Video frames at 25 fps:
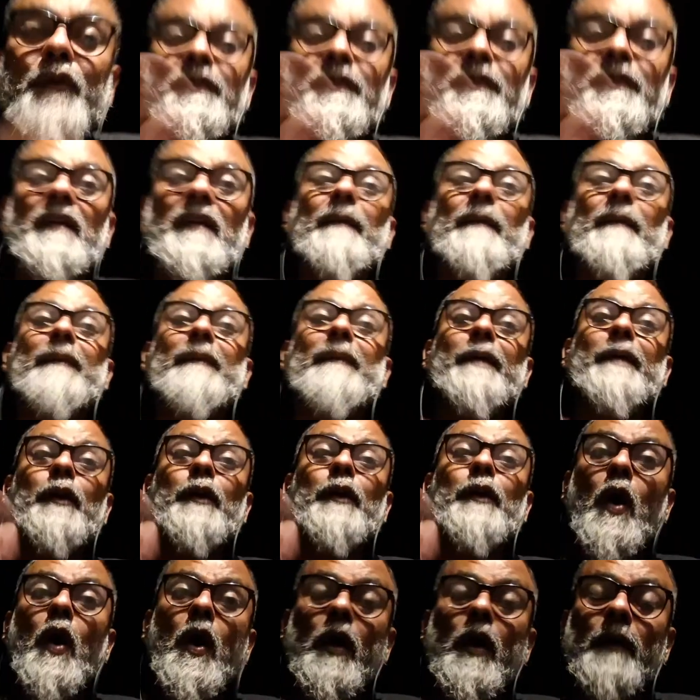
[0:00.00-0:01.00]
I might be
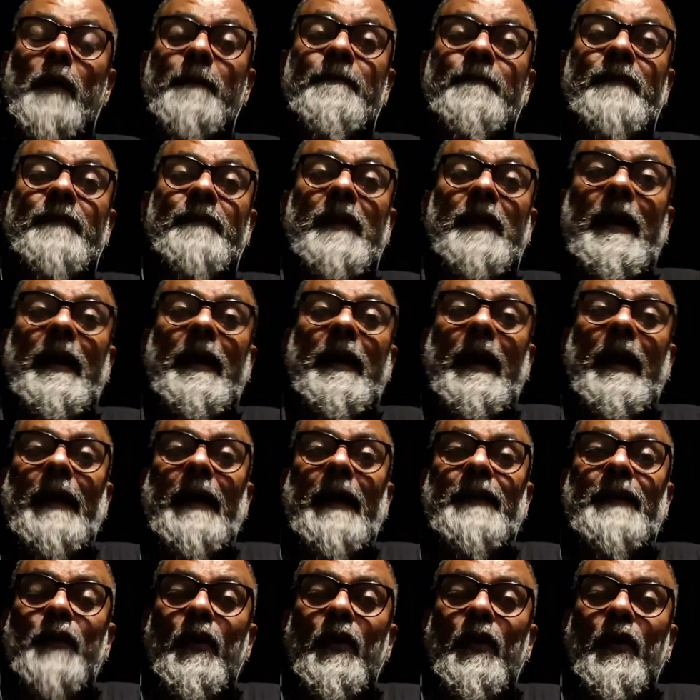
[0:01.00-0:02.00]
wrong.
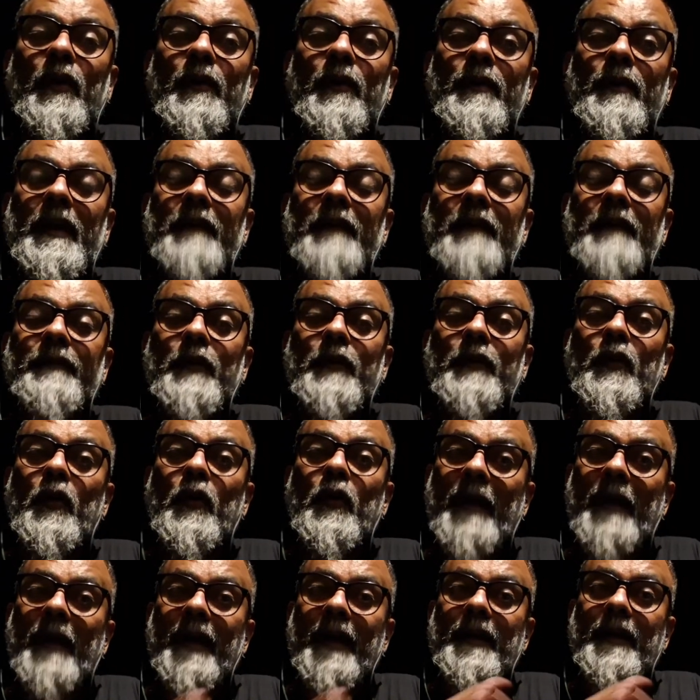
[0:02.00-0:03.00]
So if you go
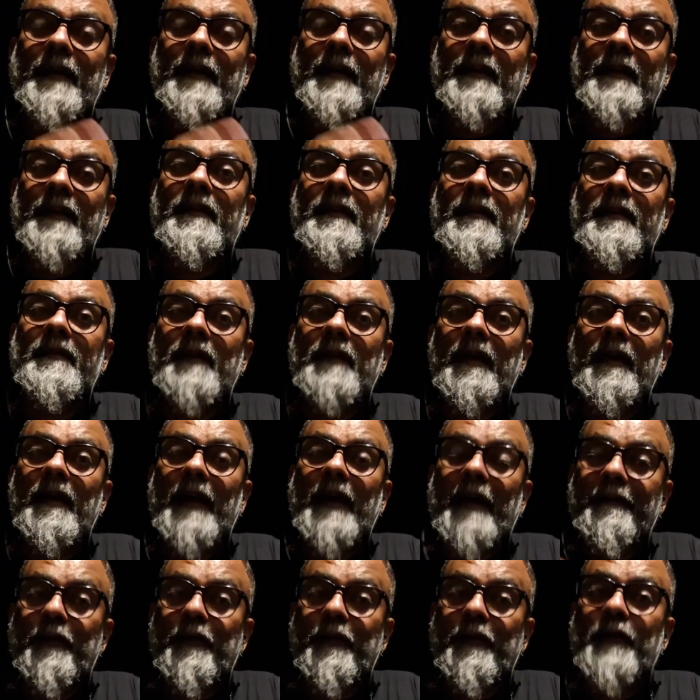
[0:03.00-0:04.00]
back, this is
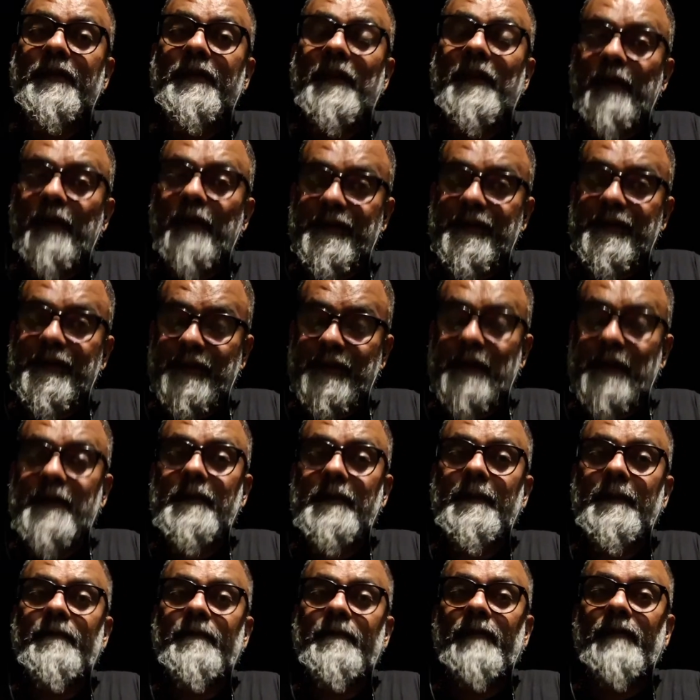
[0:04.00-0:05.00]
the FOC version.
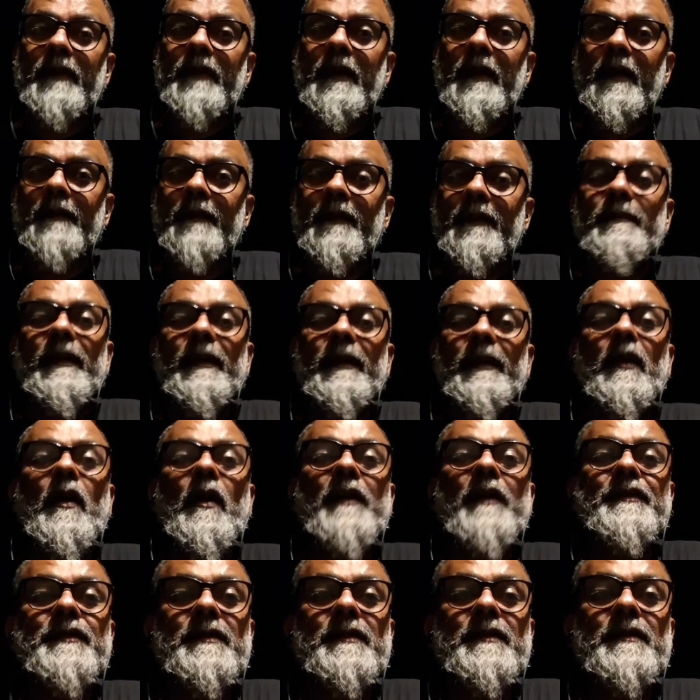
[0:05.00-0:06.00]
This
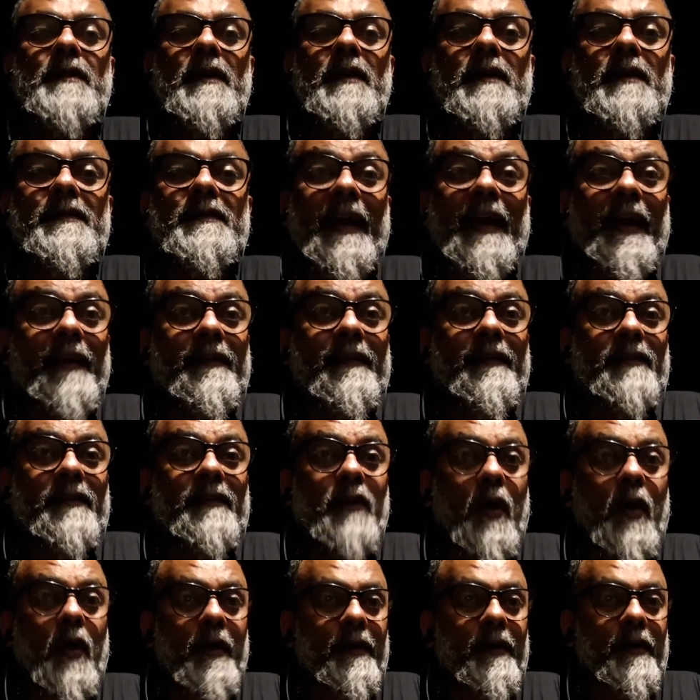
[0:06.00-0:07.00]
belongs to the second
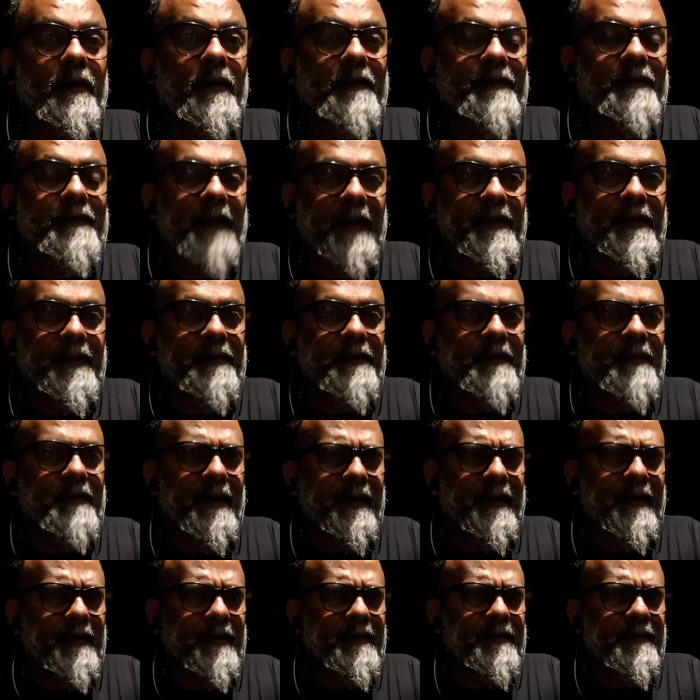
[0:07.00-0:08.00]
squadron of Tejas. That
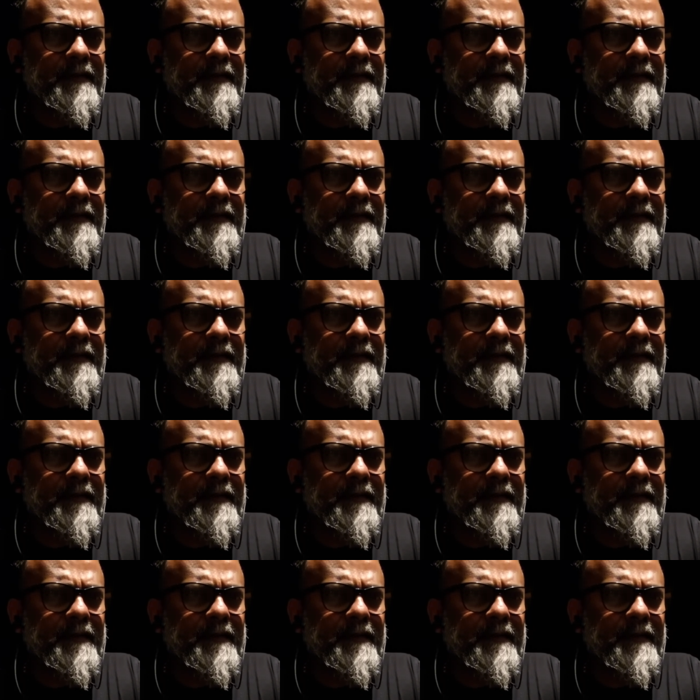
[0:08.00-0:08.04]
is